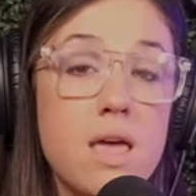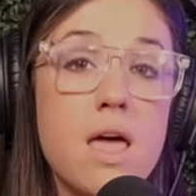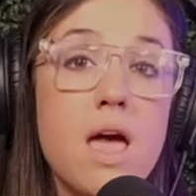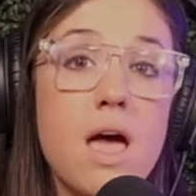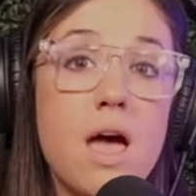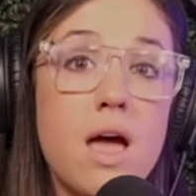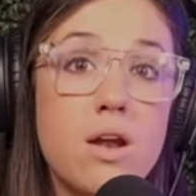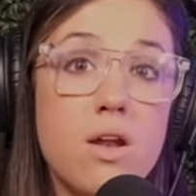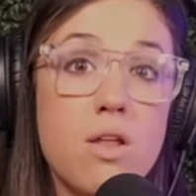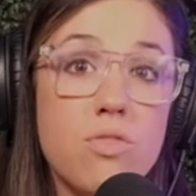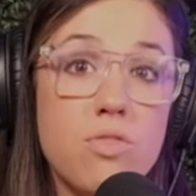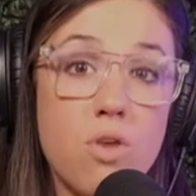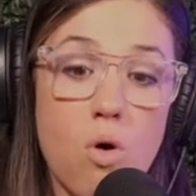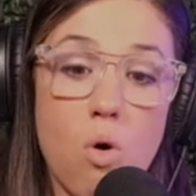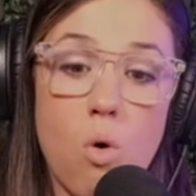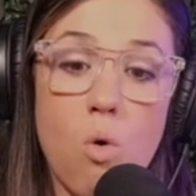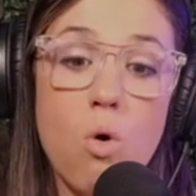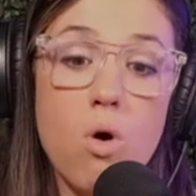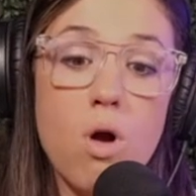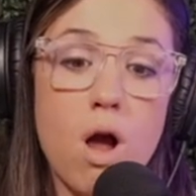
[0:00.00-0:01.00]
And the
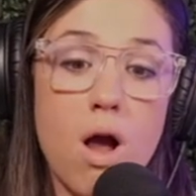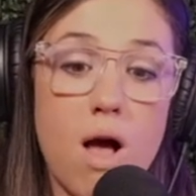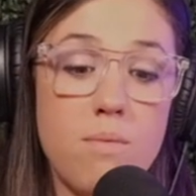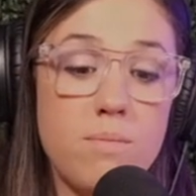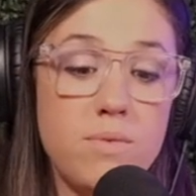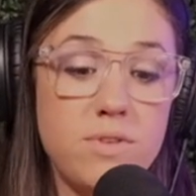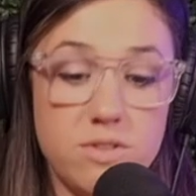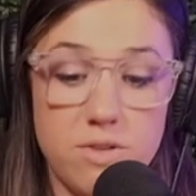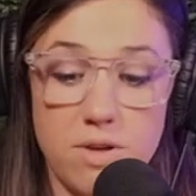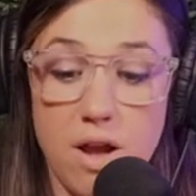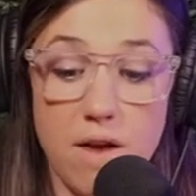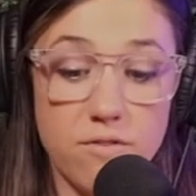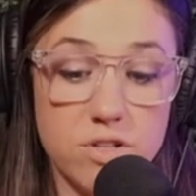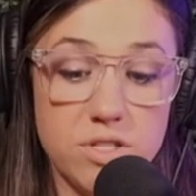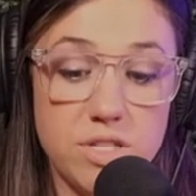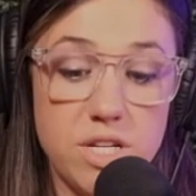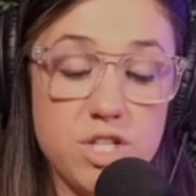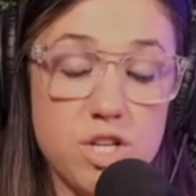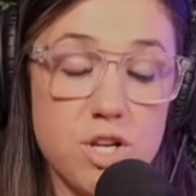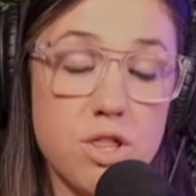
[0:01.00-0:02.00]
whole com-
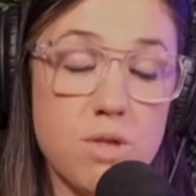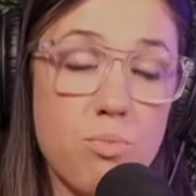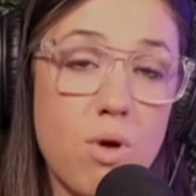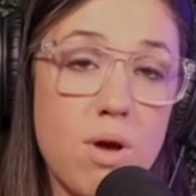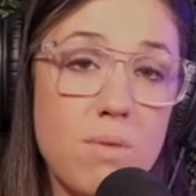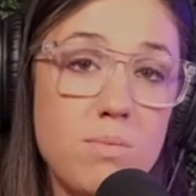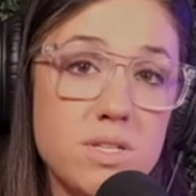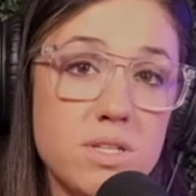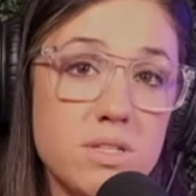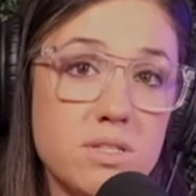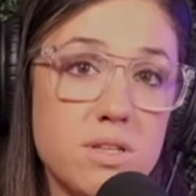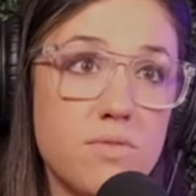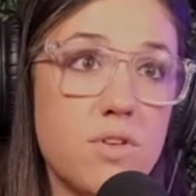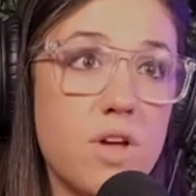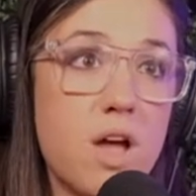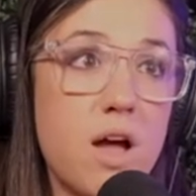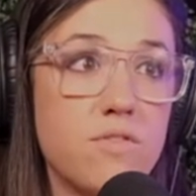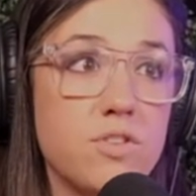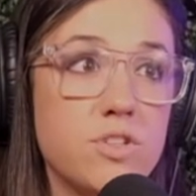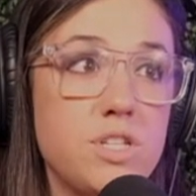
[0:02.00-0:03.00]
conversation, the premises of the
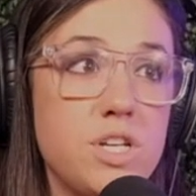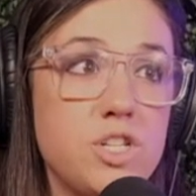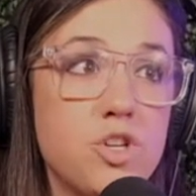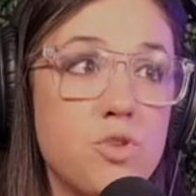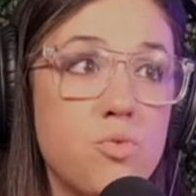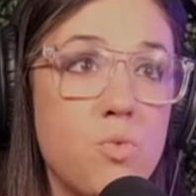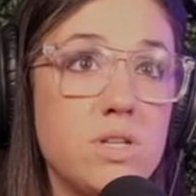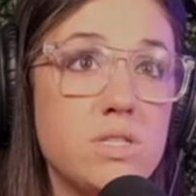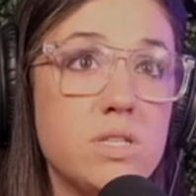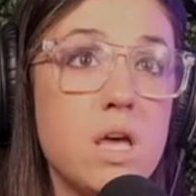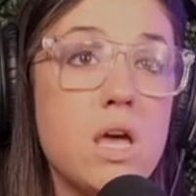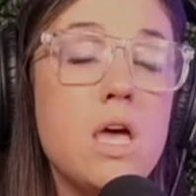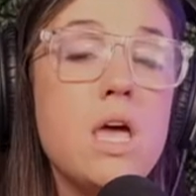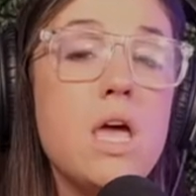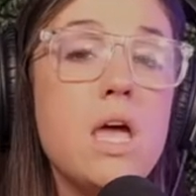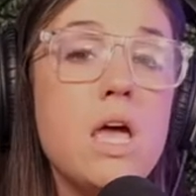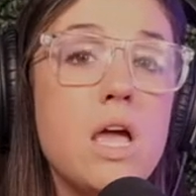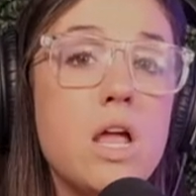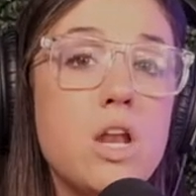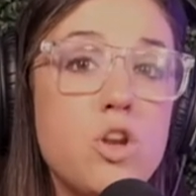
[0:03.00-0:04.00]
conversation was,
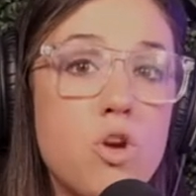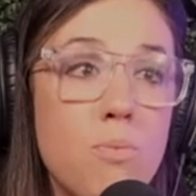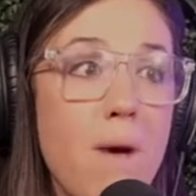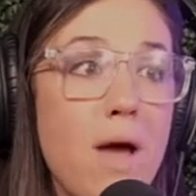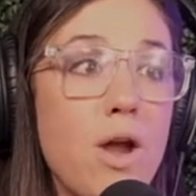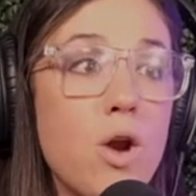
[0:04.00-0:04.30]
no matter